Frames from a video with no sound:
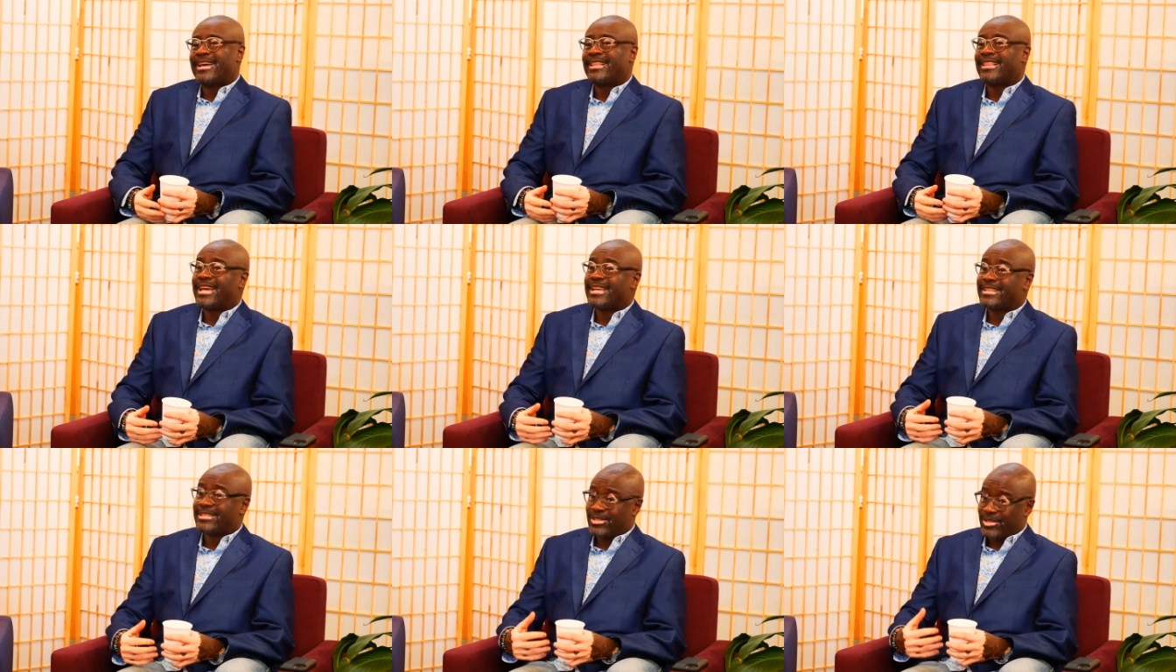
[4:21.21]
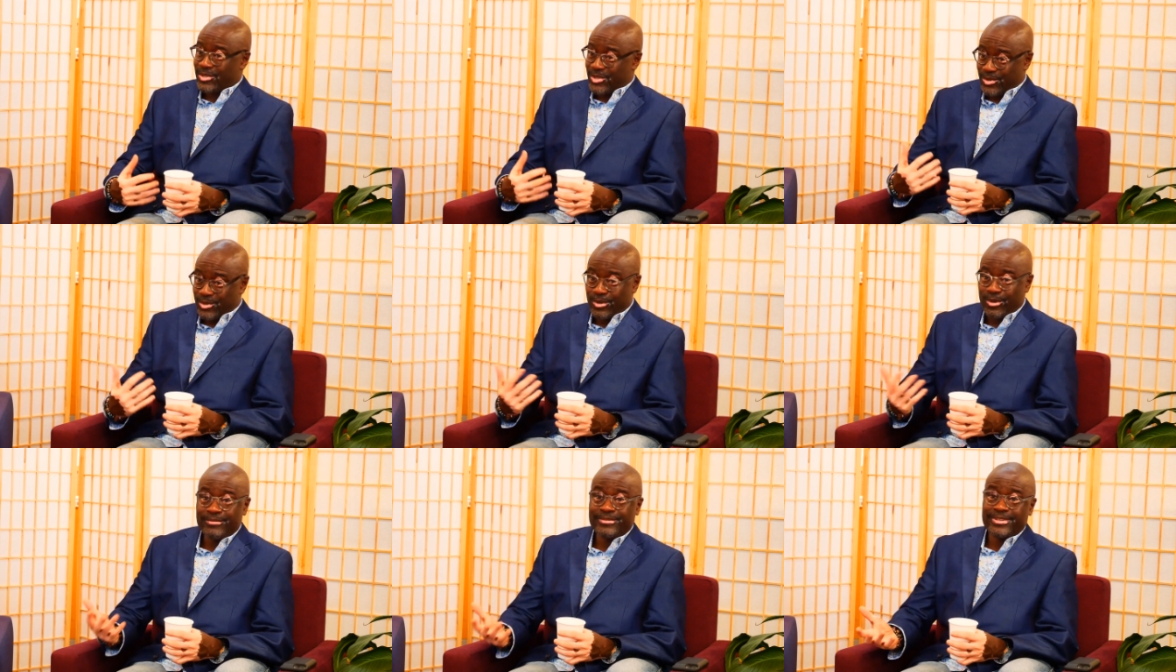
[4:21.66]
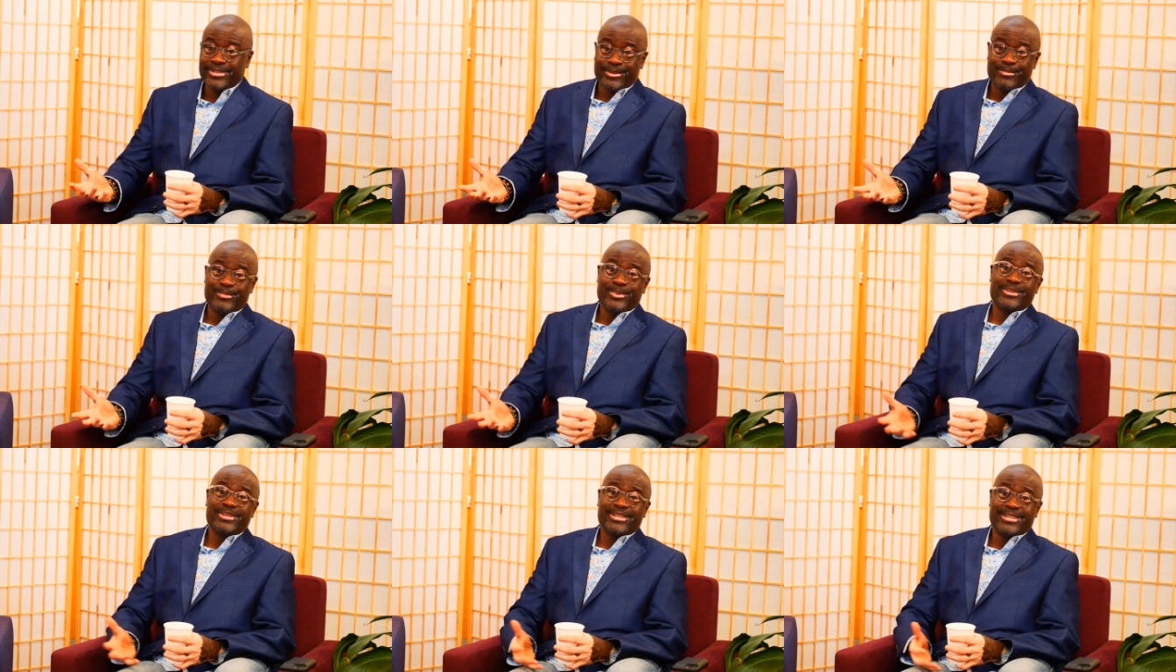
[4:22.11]
I like to serve the
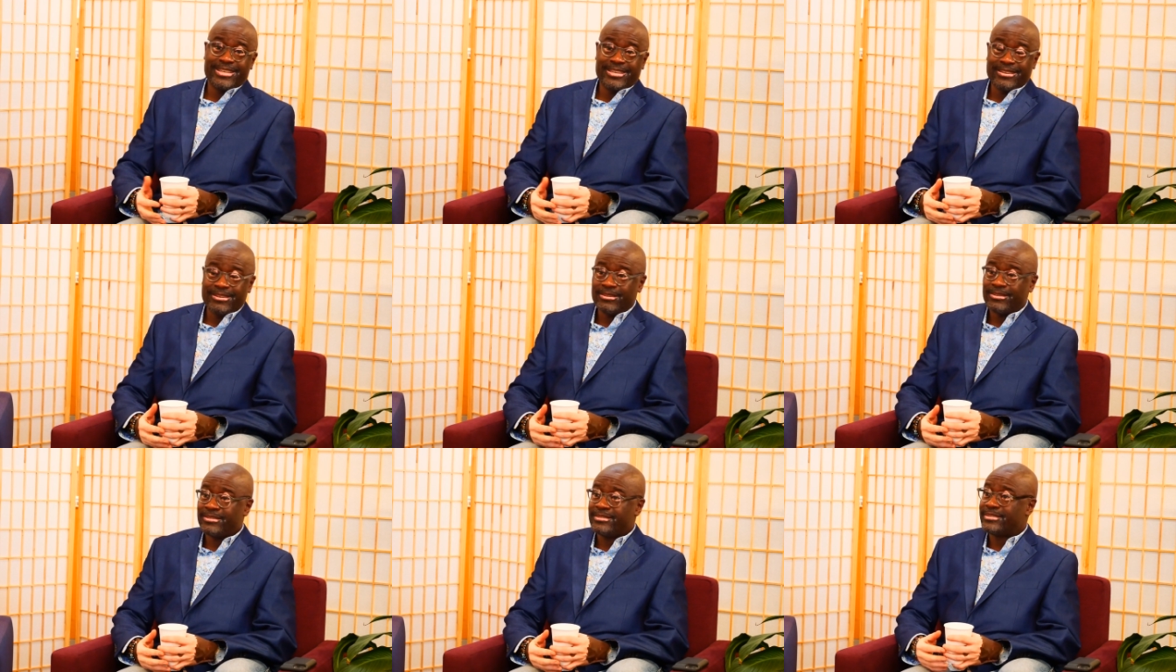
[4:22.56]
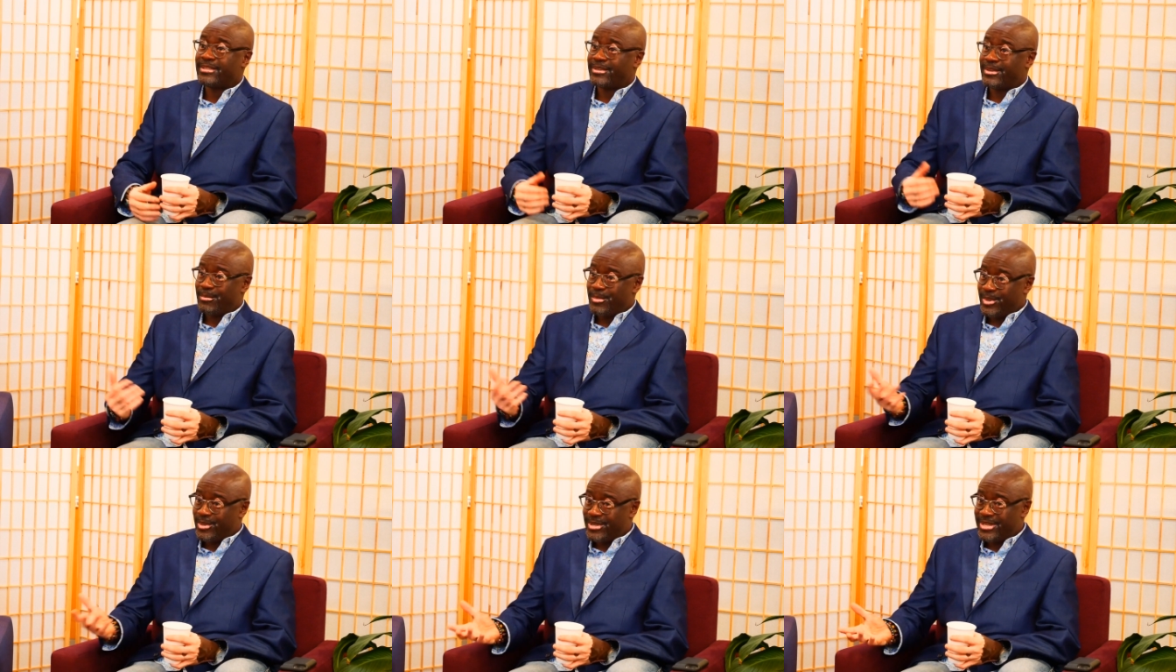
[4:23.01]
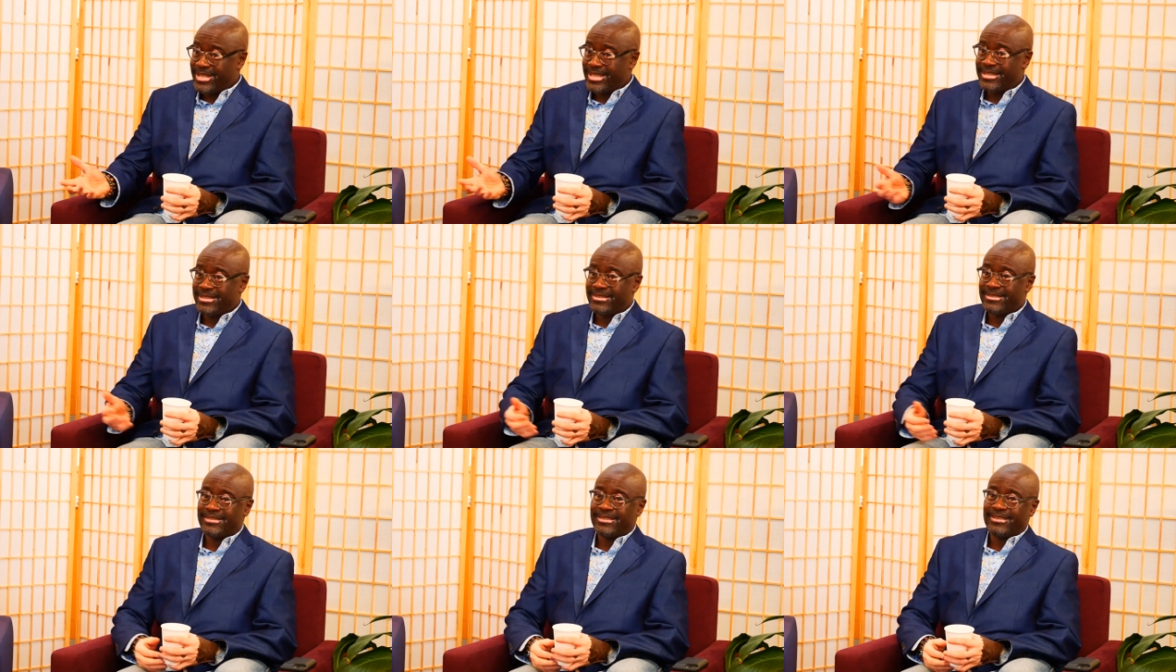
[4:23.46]
community or the
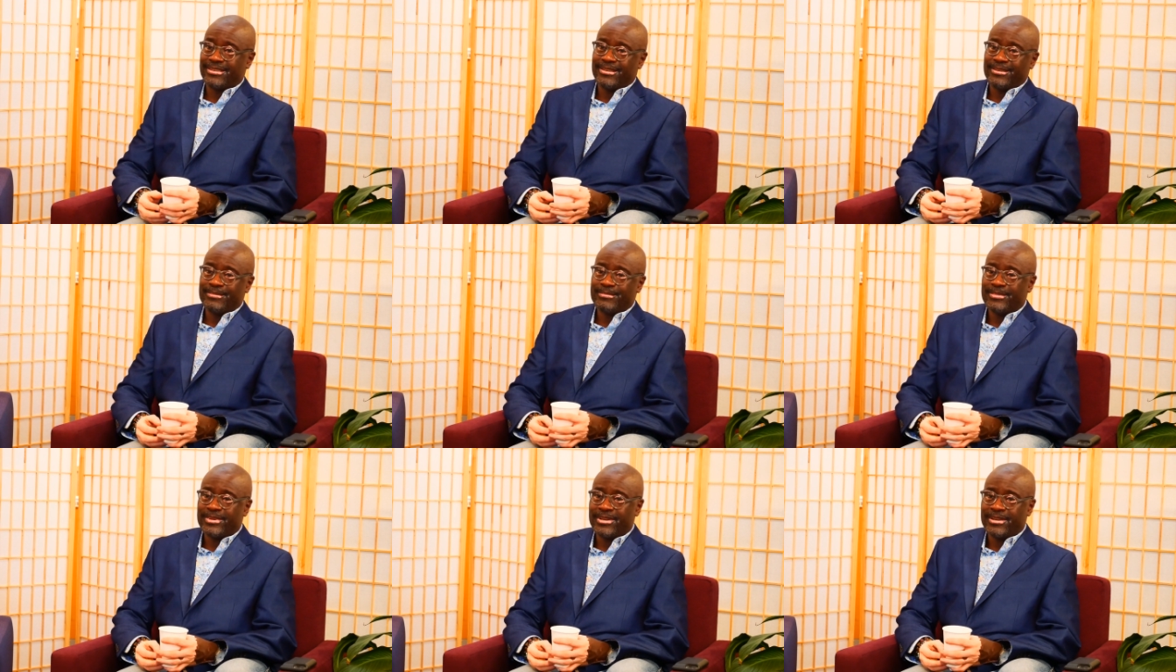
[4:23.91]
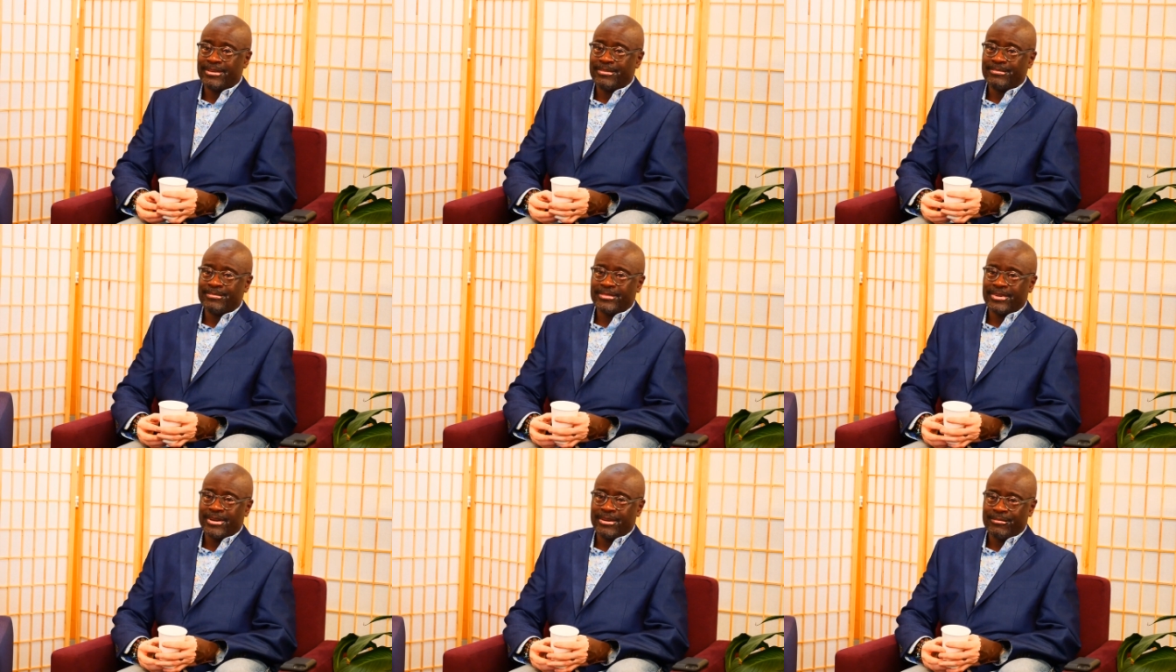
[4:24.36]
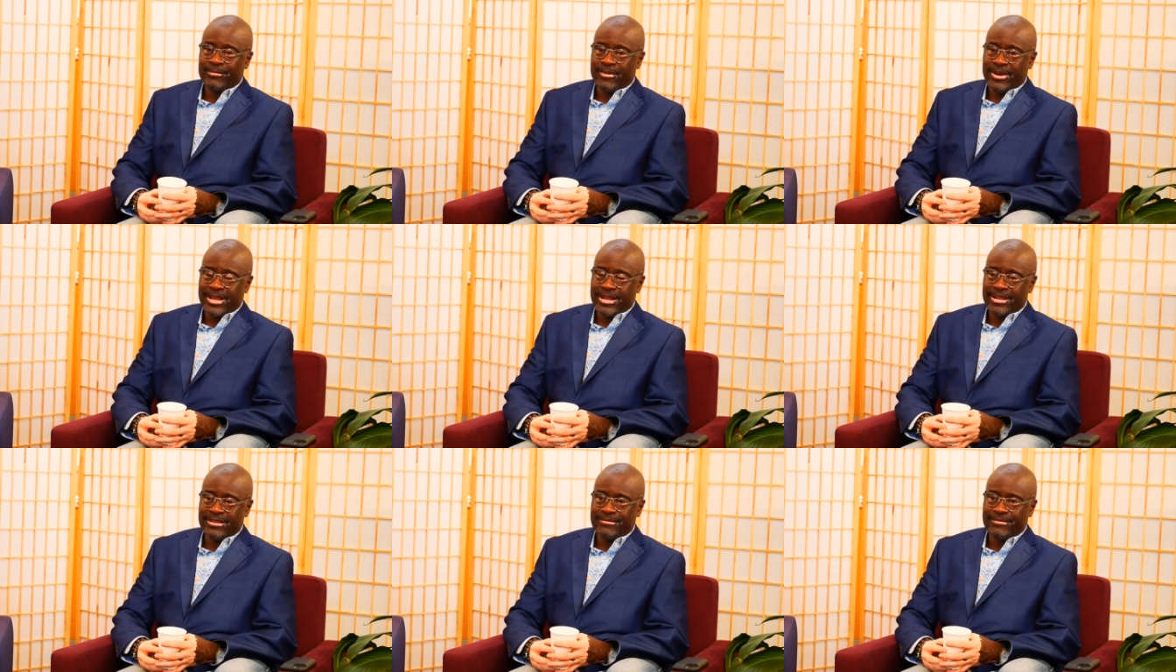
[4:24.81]
communities that I'm, I'm, I'm
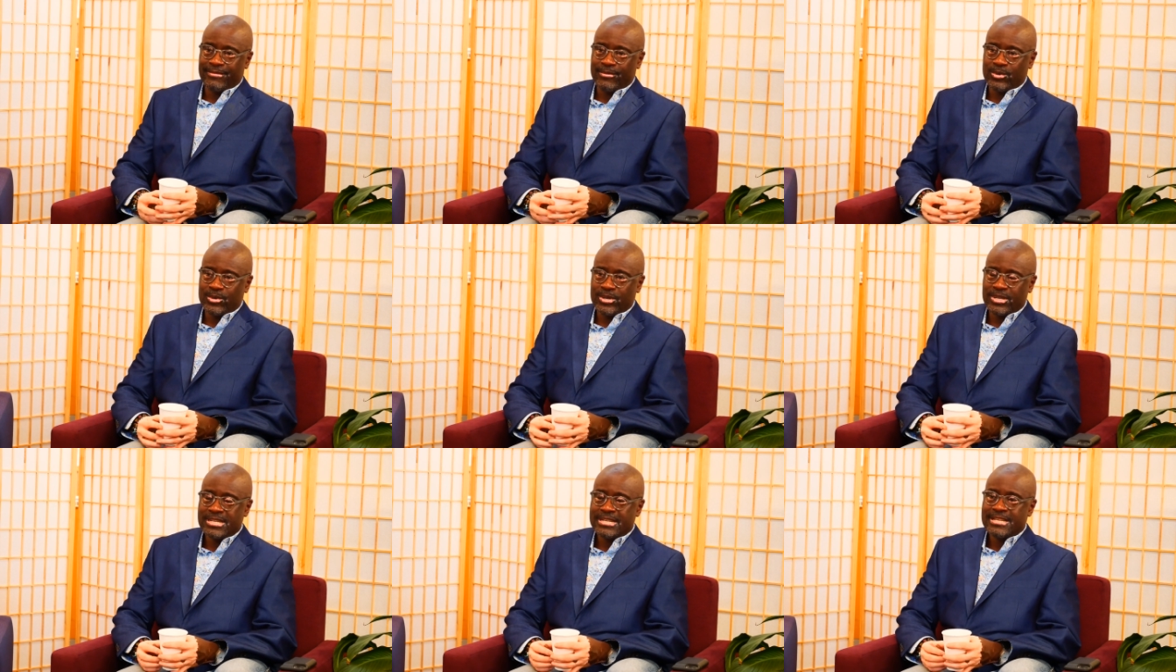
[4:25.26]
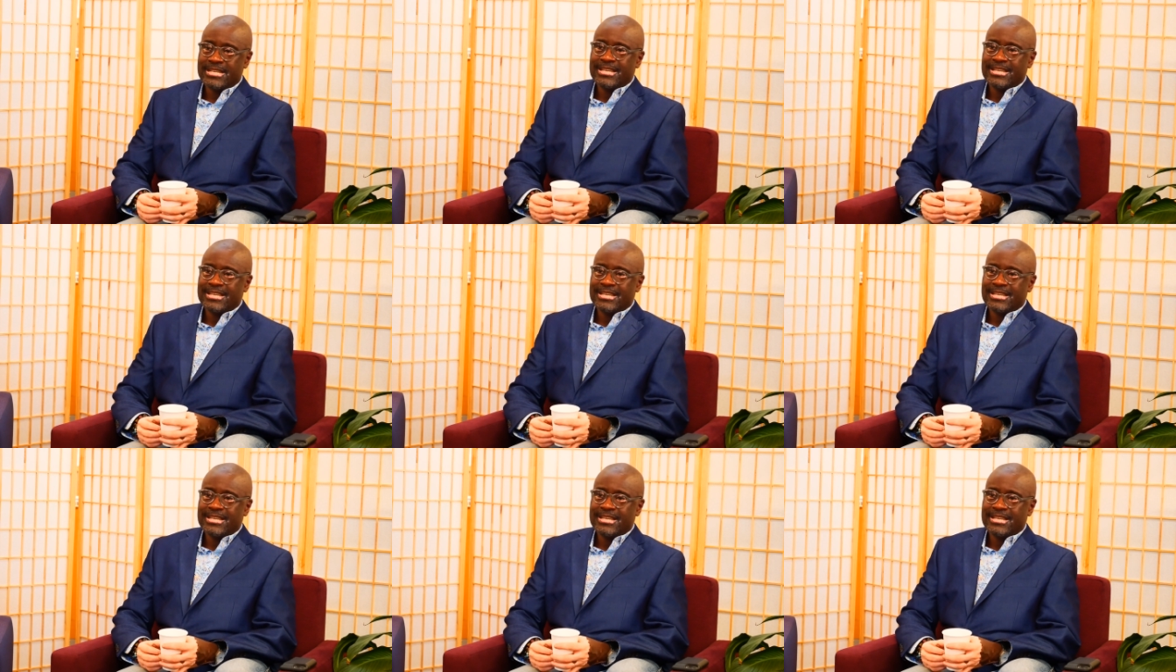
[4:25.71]
writing for.